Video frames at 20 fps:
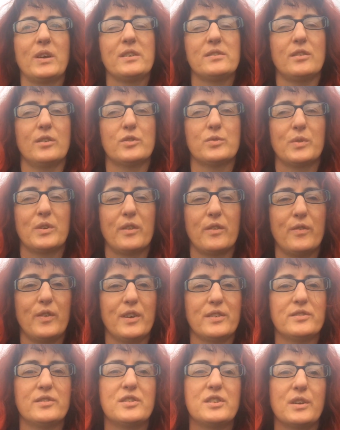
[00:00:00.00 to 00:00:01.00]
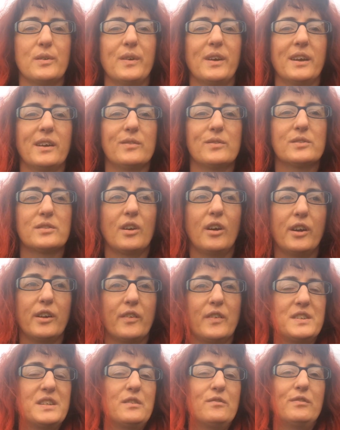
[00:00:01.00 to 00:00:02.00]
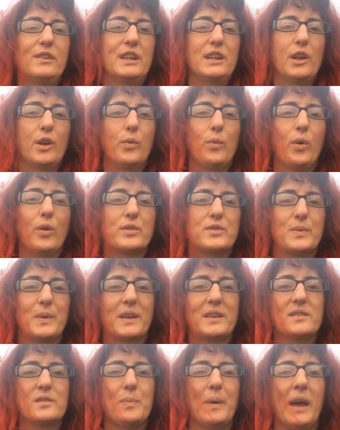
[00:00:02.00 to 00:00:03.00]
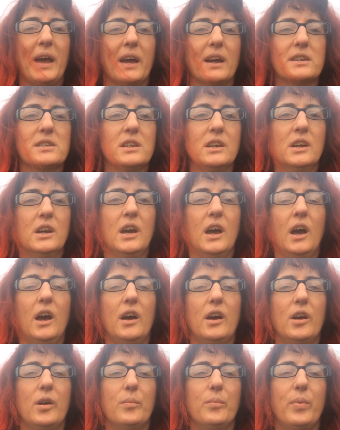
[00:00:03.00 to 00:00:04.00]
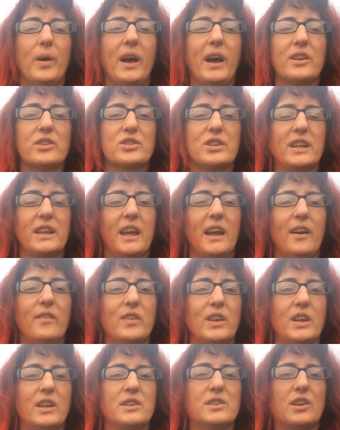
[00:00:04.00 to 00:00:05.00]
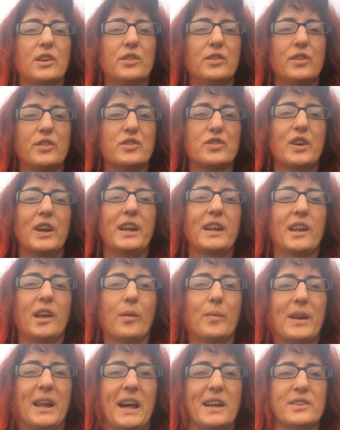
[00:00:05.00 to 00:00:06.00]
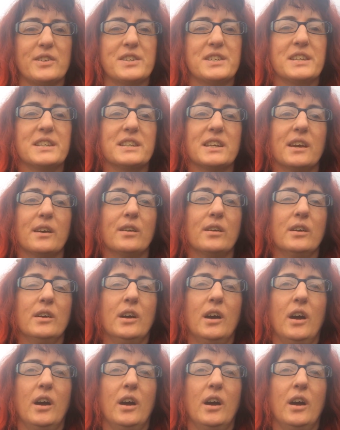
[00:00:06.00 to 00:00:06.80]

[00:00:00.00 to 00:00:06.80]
because I was one of the first to do it, it was kind of, I didn't really know what to expect. But actually having done the training, I'm glad I did it.